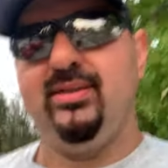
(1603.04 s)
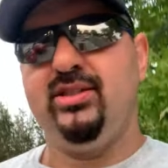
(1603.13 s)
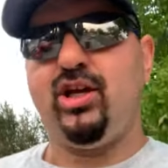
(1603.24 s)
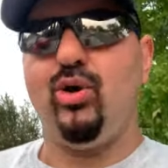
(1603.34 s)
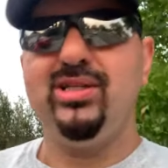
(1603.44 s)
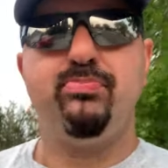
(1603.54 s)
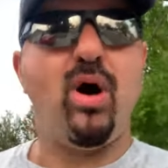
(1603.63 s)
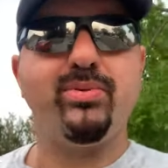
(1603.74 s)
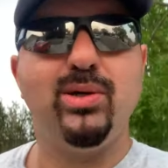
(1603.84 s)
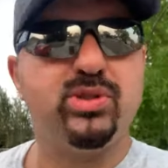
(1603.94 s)
So
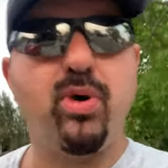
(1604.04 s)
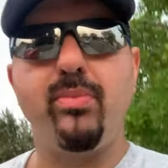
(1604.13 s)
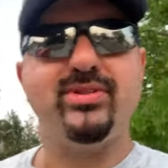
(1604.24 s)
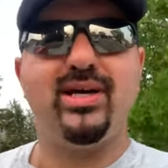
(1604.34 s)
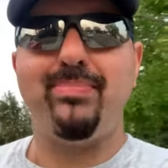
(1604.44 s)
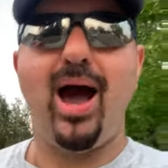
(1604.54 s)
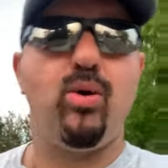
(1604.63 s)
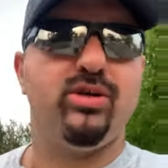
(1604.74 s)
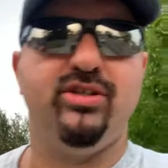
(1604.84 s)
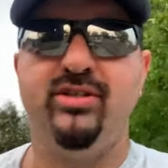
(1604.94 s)
he was probably in
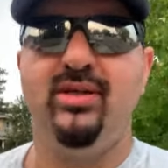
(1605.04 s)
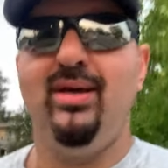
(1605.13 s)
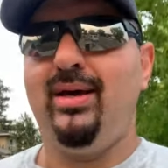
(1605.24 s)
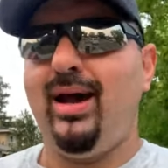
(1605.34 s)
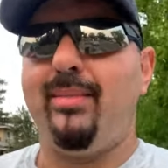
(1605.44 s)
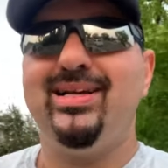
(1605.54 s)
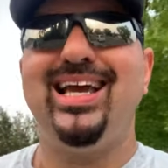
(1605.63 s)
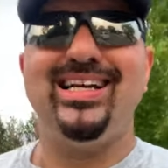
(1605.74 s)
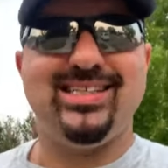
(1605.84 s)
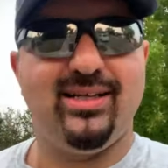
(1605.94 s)
power, I'm
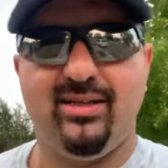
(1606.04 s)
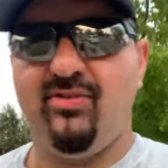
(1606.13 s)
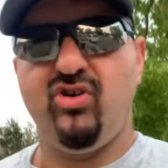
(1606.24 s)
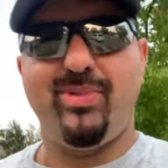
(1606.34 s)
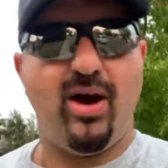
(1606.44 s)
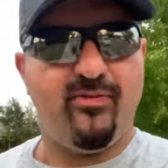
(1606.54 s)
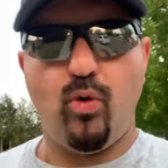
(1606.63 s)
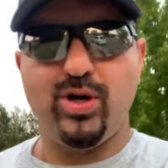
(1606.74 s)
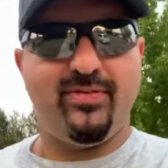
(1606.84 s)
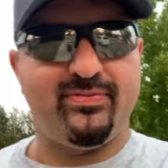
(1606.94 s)
guessing, for about
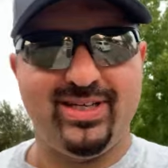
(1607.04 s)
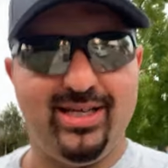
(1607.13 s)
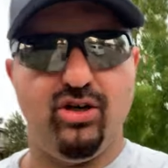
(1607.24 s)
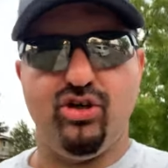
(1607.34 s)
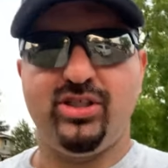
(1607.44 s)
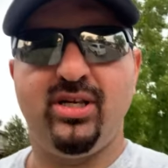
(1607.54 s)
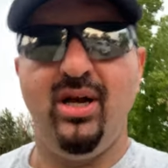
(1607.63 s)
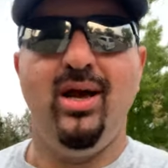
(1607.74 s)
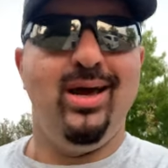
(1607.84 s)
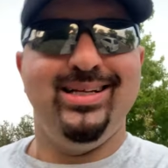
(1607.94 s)
40, 50 years.
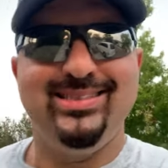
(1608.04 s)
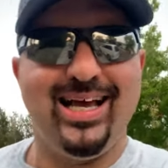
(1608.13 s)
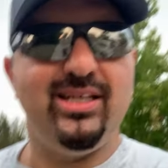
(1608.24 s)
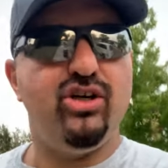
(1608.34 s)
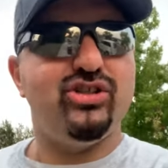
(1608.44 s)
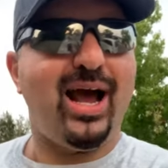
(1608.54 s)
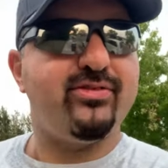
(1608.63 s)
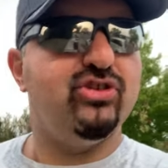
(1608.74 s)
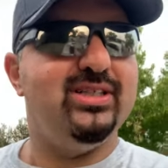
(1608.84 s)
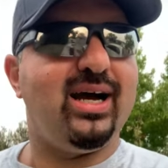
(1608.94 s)
10 years
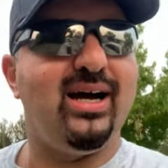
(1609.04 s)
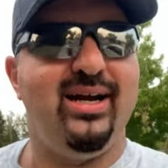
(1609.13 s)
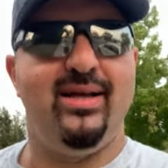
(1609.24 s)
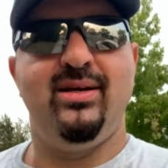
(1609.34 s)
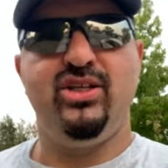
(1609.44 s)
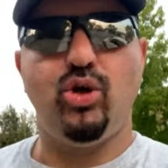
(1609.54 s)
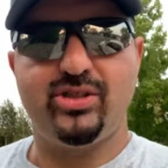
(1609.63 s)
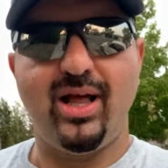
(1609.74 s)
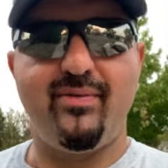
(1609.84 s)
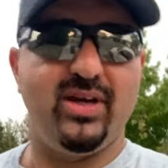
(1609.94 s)
after he died,
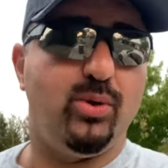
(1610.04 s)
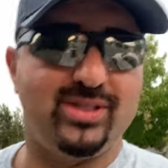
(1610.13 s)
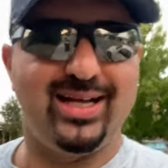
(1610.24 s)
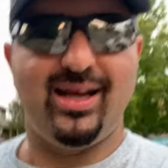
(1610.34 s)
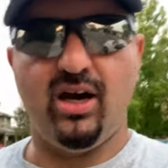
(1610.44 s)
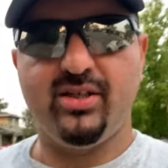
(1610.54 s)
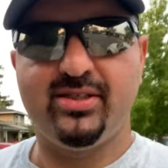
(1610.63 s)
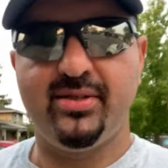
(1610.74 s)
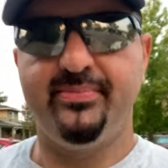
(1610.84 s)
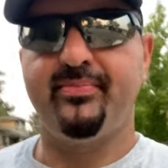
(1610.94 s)
Yugoslavia was in
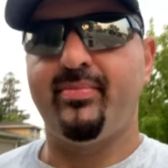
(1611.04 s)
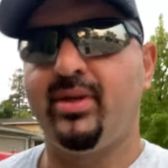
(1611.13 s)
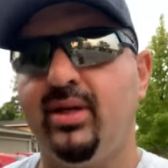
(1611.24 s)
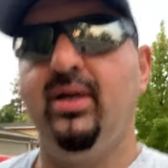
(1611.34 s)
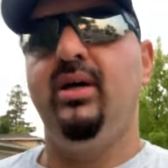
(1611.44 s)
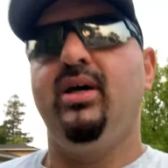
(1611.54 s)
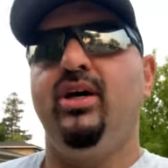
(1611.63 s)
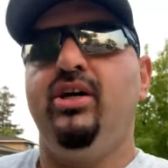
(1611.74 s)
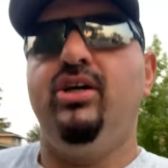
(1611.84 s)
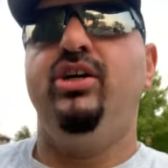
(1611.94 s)
chaos.
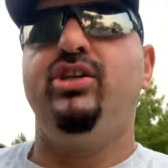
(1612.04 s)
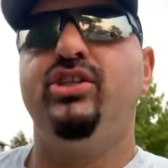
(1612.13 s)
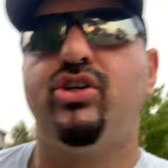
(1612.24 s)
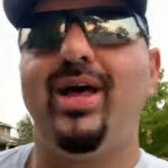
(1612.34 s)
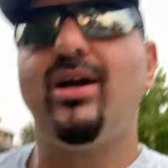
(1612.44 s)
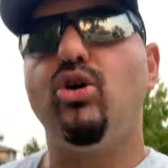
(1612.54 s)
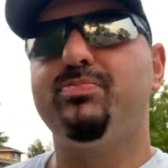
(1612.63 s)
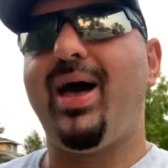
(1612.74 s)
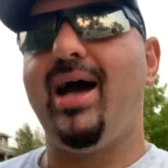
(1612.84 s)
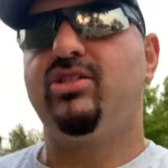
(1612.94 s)
So that goes
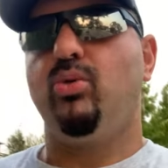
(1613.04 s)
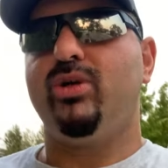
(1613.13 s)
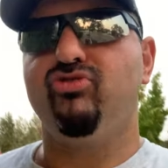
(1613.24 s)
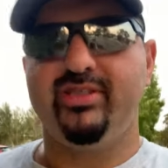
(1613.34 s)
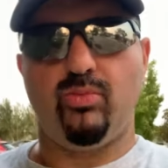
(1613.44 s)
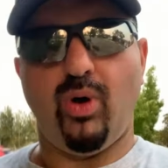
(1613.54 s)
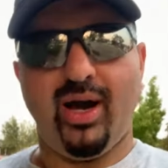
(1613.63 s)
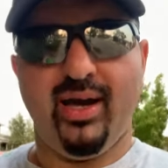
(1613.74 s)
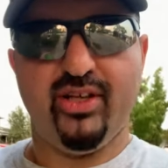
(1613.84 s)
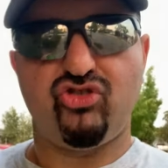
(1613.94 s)
back to one reason
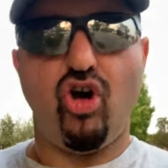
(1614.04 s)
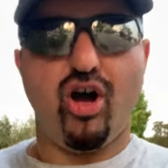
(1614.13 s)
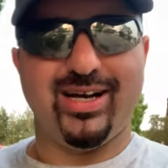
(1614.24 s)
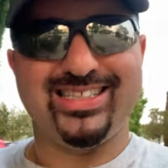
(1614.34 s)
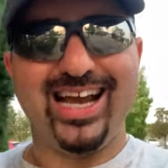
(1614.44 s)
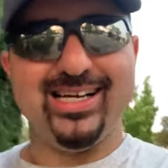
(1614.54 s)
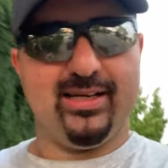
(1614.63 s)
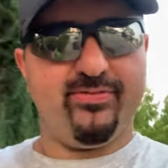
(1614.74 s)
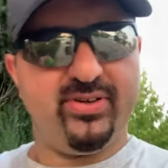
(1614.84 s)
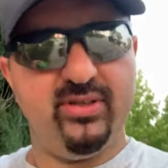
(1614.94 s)
why the strong
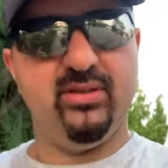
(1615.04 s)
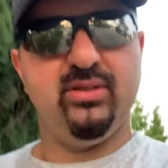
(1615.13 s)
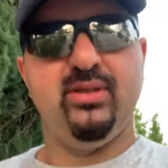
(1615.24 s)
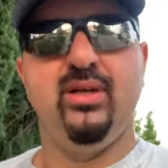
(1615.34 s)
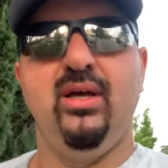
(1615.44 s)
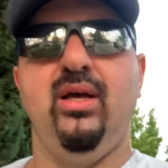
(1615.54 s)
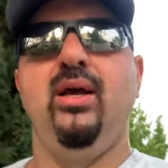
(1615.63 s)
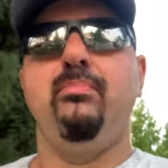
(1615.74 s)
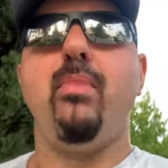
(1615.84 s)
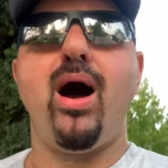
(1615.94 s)
executive
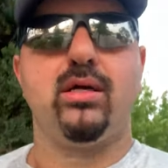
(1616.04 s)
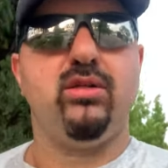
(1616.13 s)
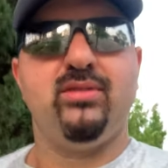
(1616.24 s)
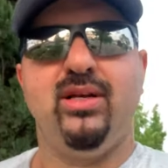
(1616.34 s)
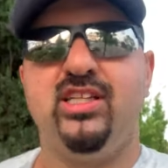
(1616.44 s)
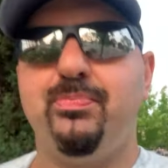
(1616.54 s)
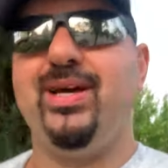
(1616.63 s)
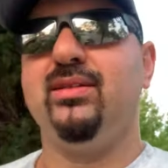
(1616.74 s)
model has